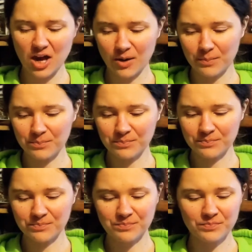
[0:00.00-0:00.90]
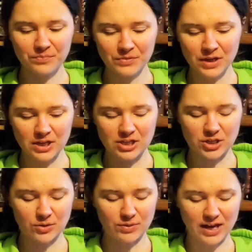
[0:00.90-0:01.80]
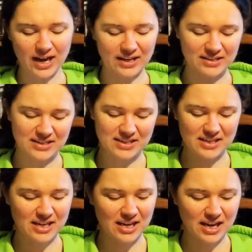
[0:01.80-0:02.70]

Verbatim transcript: Um, so next